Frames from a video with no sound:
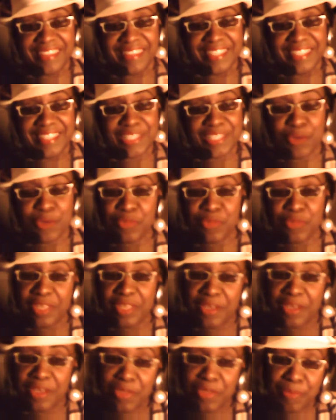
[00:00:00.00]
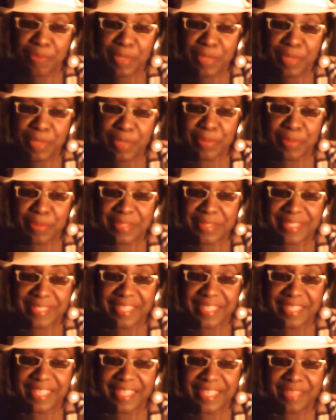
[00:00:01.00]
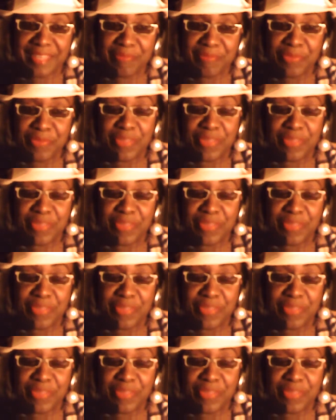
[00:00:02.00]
So the other people said